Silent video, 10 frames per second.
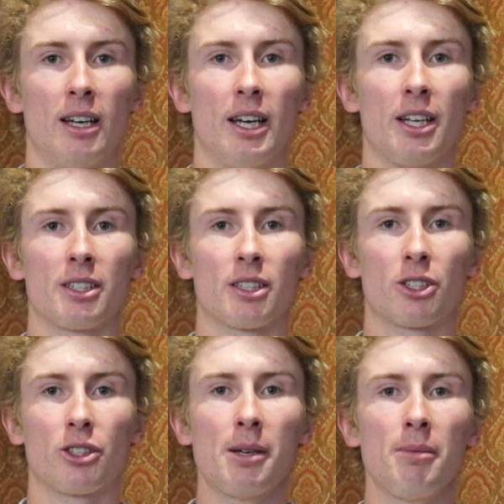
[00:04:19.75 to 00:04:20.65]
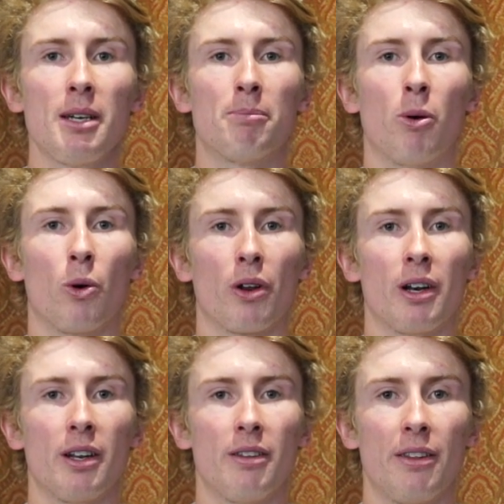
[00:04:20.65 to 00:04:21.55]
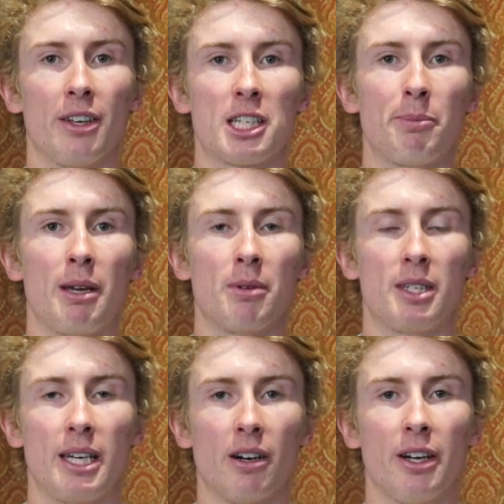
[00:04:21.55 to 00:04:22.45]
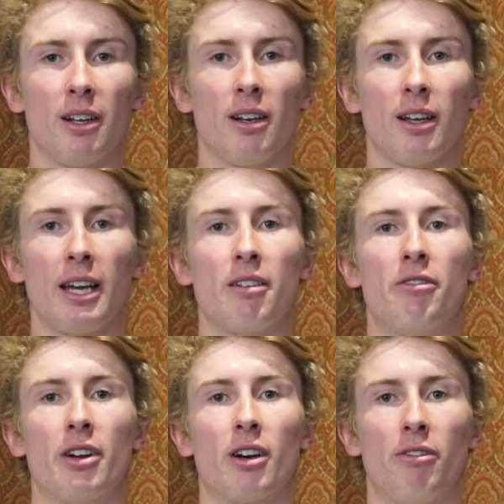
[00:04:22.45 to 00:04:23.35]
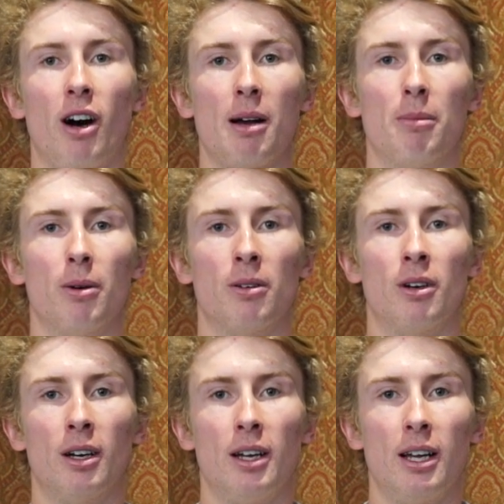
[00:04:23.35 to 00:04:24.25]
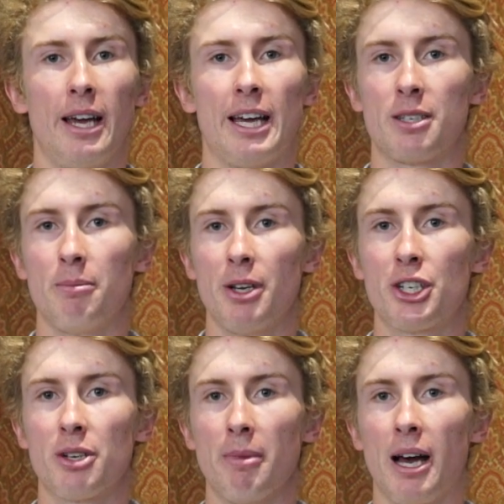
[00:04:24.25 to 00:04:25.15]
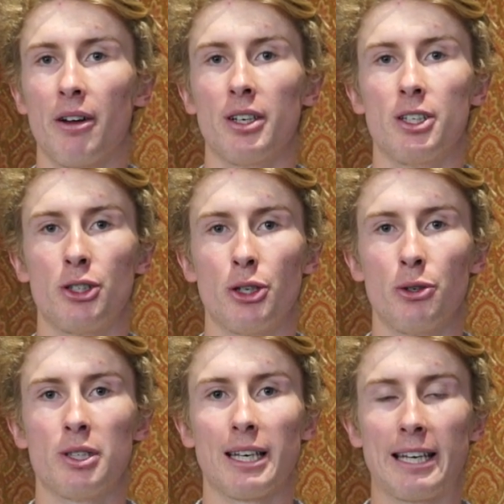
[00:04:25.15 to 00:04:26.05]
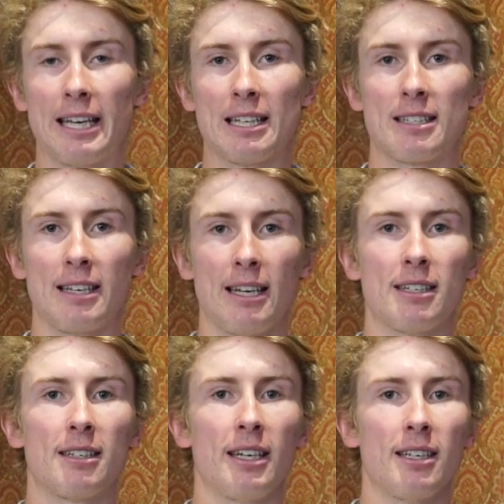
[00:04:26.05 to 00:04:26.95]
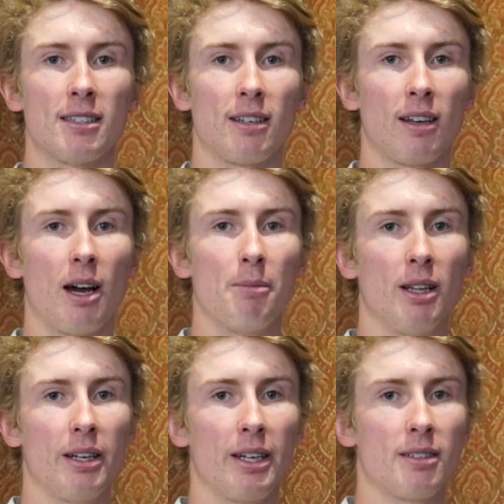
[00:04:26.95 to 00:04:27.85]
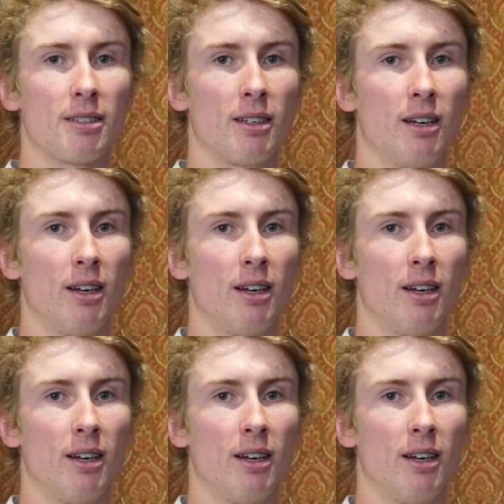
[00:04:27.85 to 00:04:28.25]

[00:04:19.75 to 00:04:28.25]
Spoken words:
It is extremely important that this be material and verifiable, as the measured amount is used against the entity's liabilities.